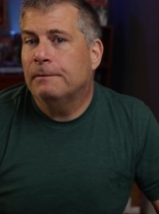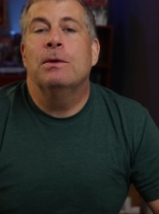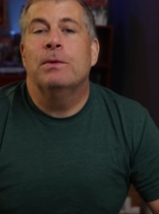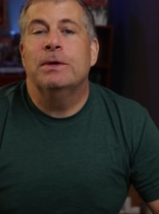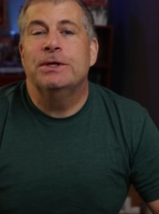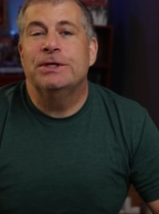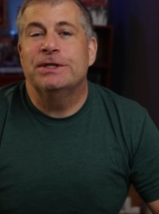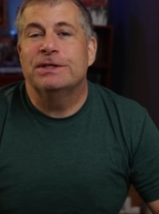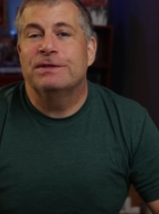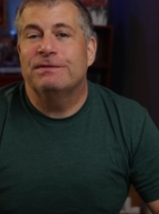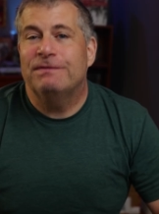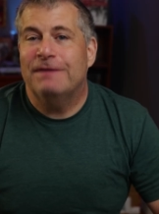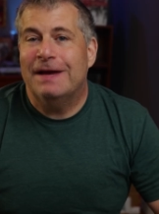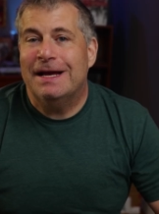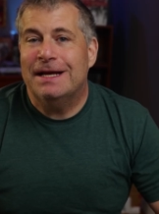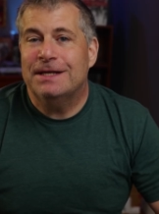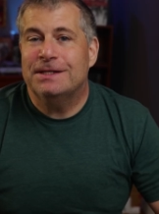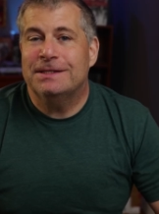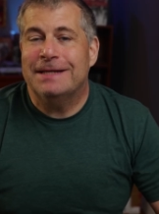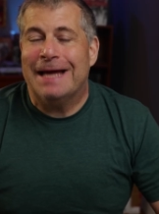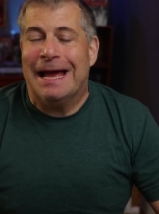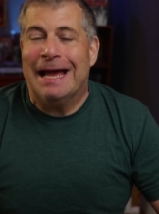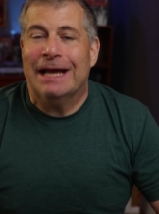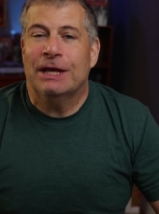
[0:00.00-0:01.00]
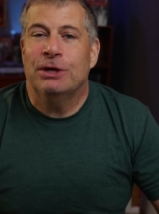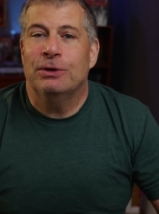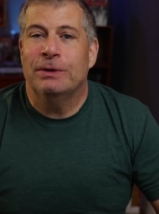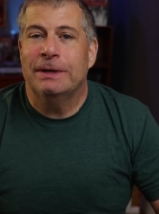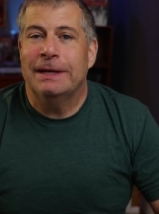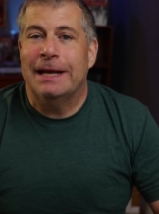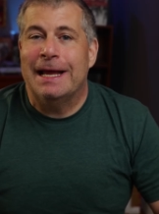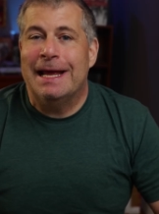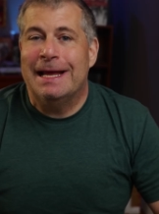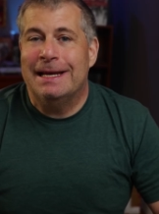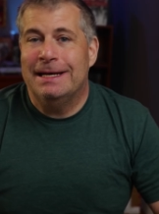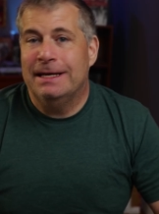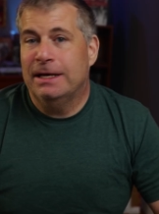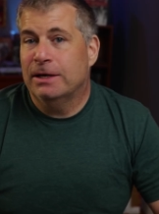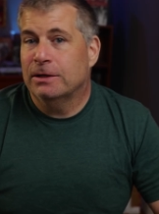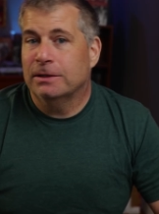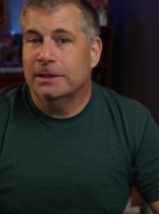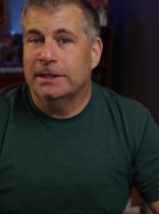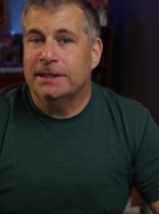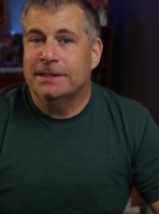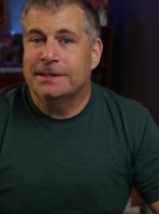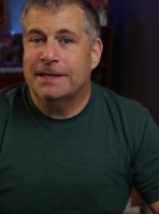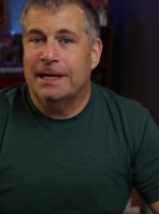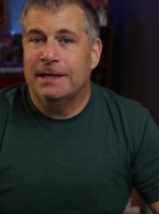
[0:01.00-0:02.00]
which is fast, accurate, and
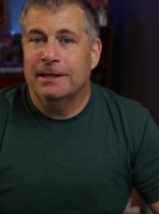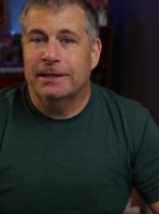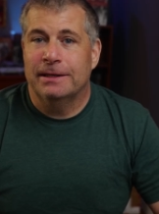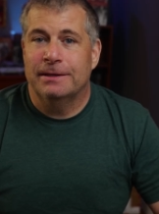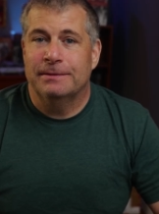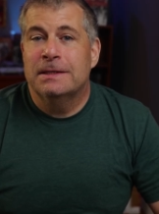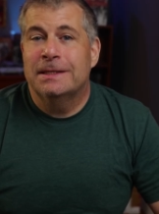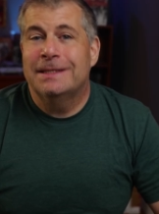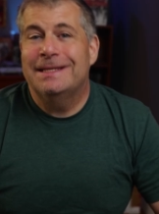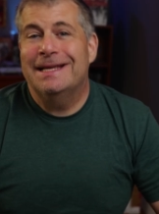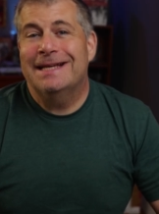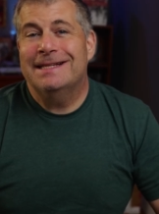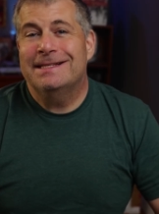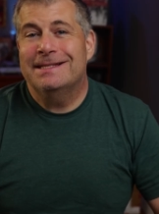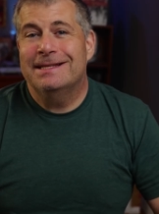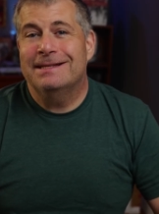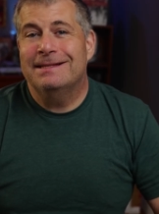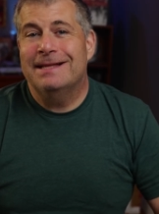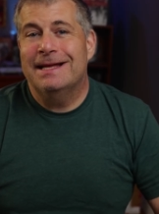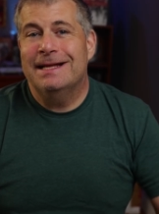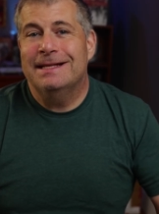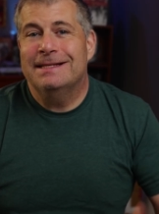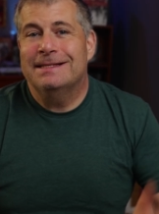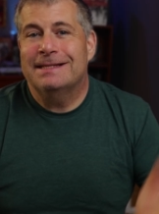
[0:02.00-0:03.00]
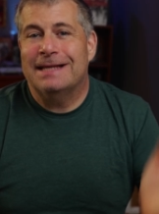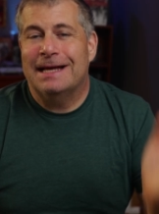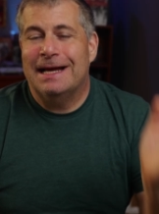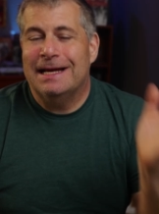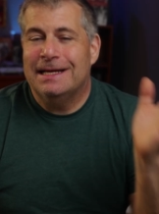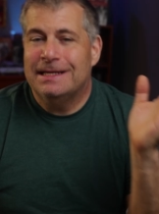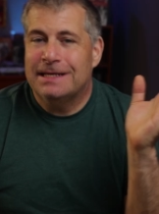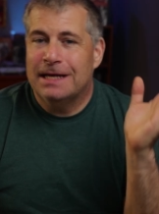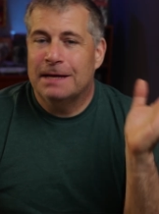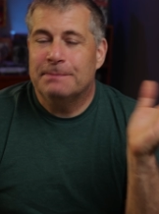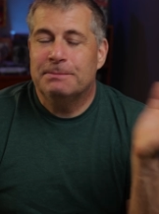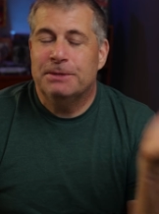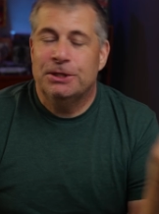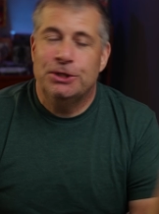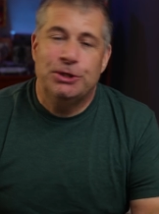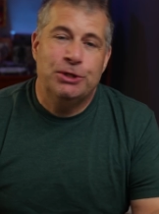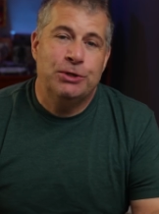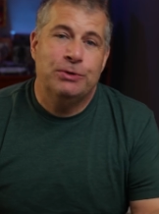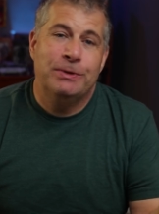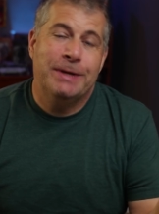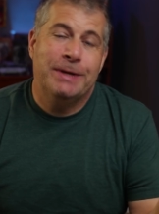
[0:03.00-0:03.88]
nearly silent. To test the lens, I adopted 2